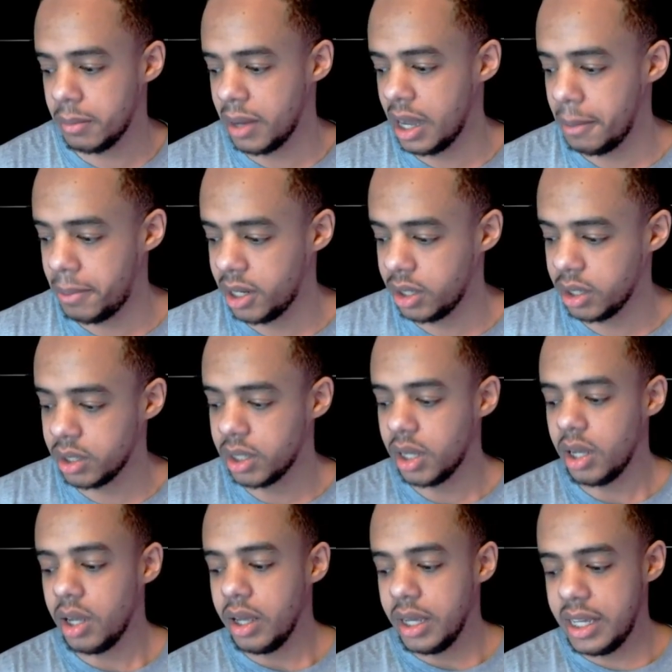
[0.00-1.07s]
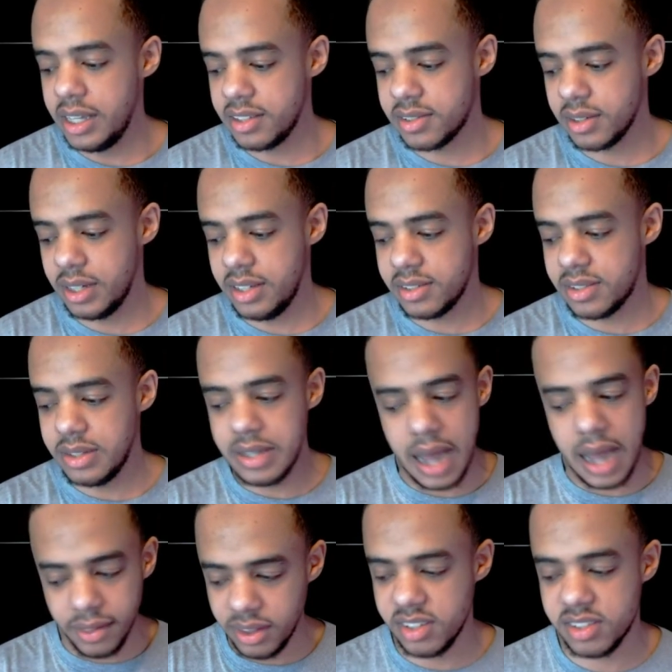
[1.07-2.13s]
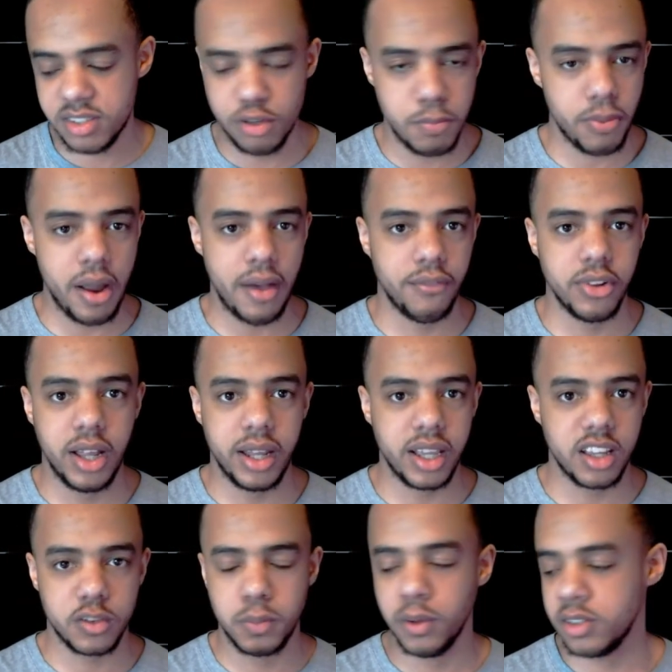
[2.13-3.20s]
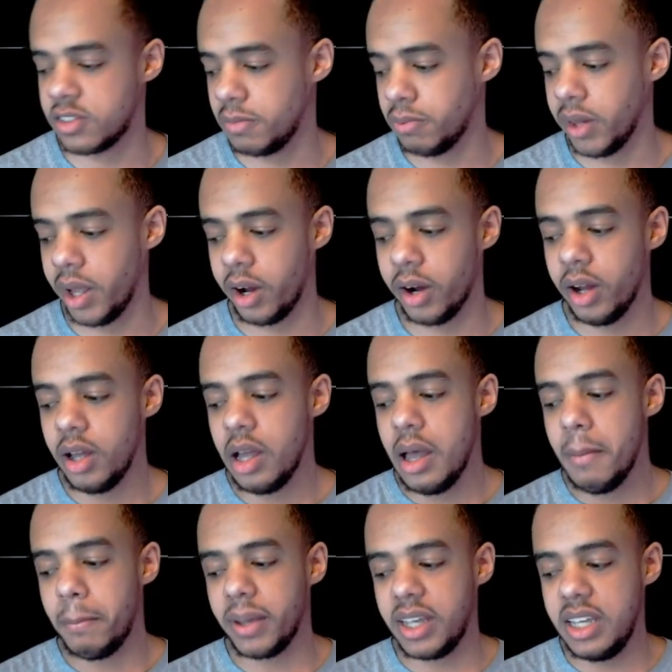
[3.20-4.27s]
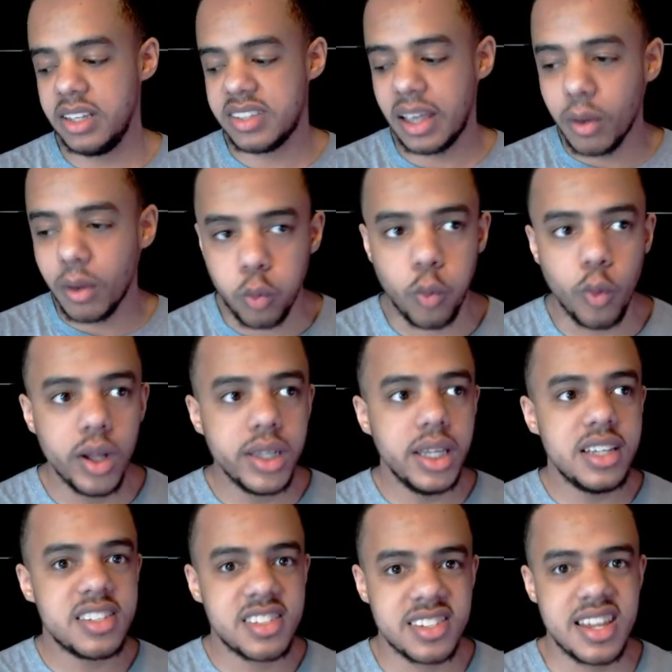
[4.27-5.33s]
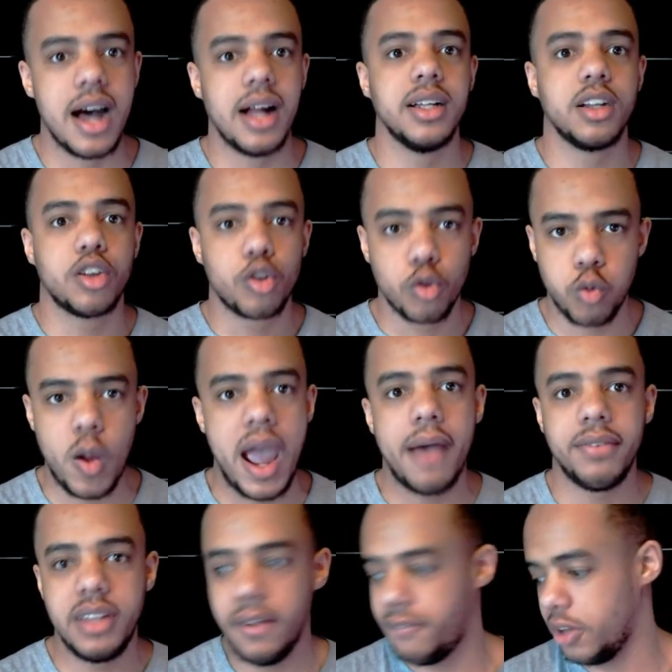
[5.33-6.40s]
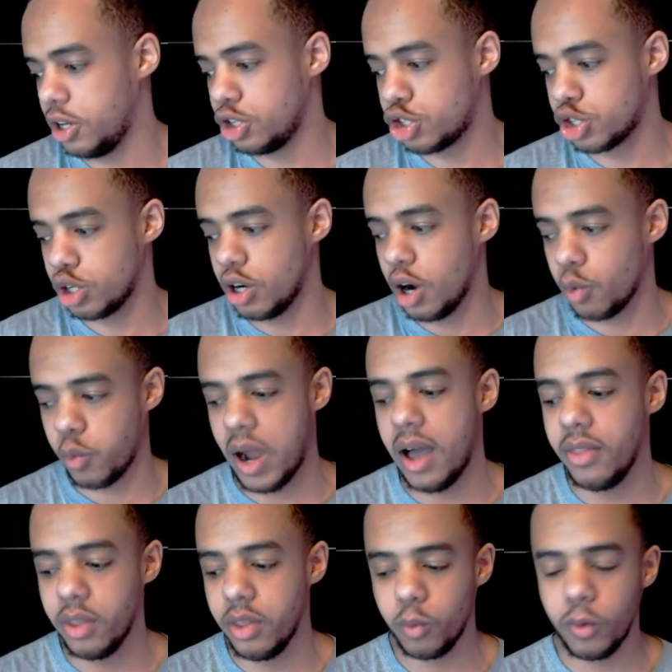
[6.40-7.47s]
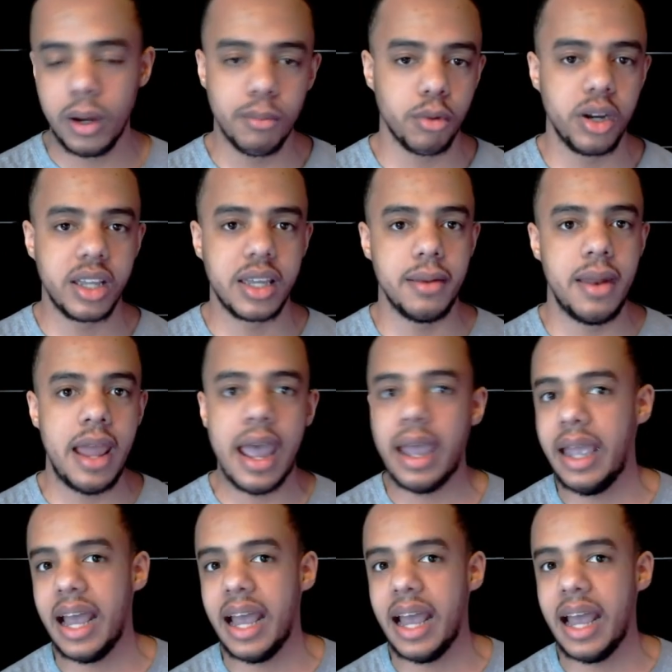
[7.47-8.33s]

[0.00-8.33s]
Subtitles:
my opinion, he's not this super athletic, explosive player, but he's a really solid, crafty finisher around the rim where he